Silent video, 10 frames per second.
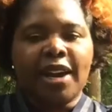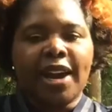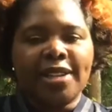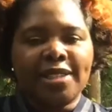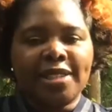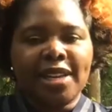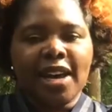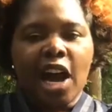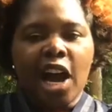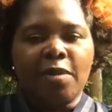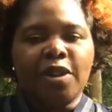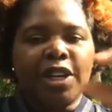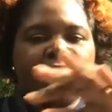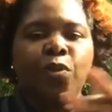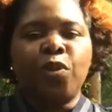S. Um, so they
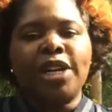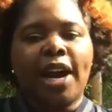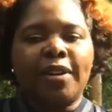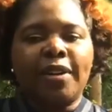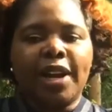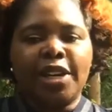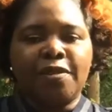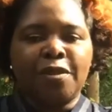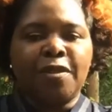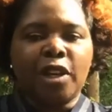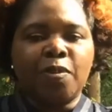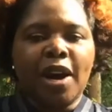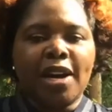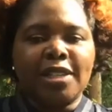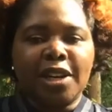can weed out any of the false
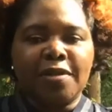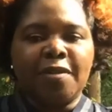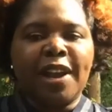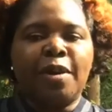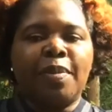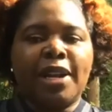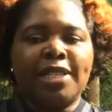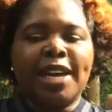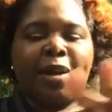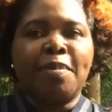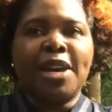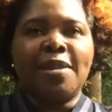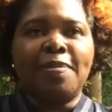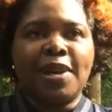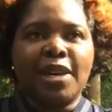positive of antibodies that
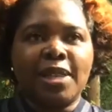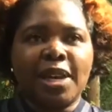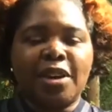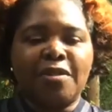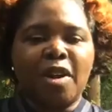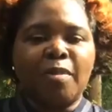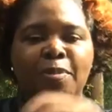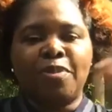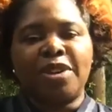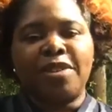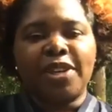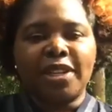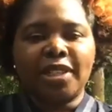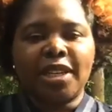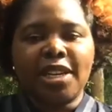may be there from a
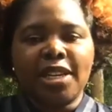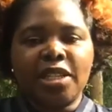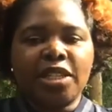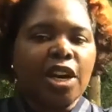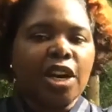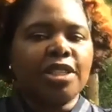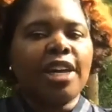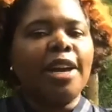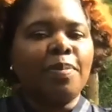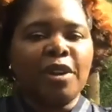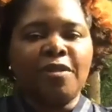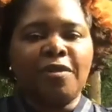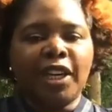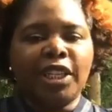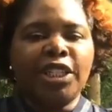previous SARS type
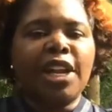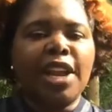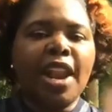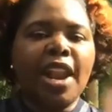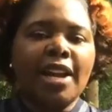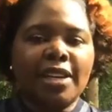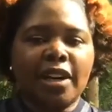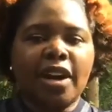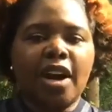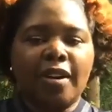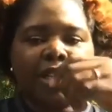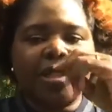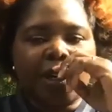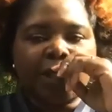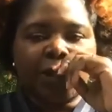infection and not the current
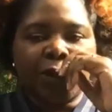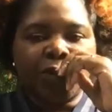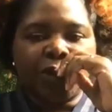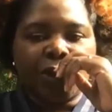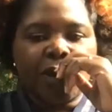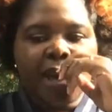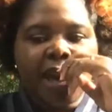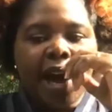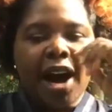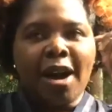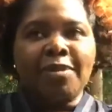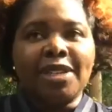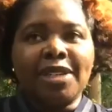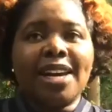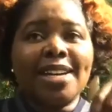SARS CoV 2. Um, the
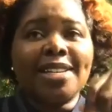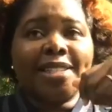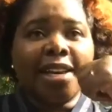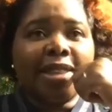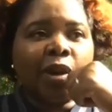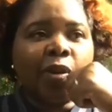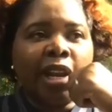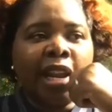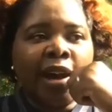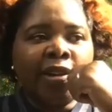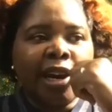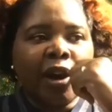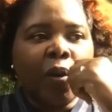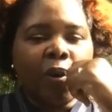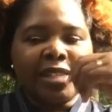test I think right now that
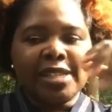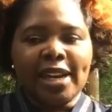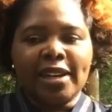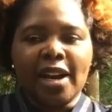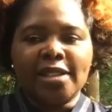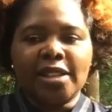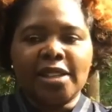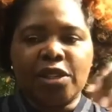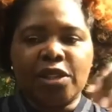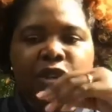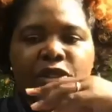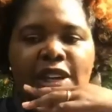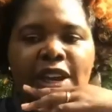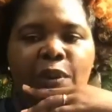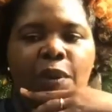Quest Diagnostic is using,
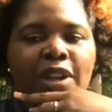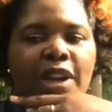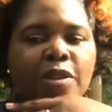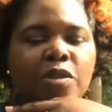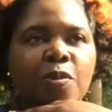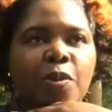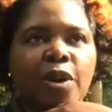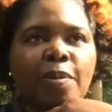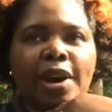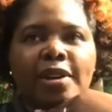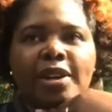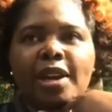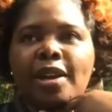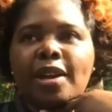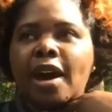and the one that I spoke about
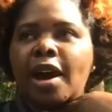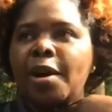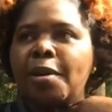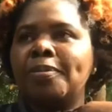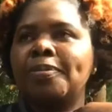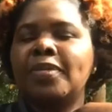in um,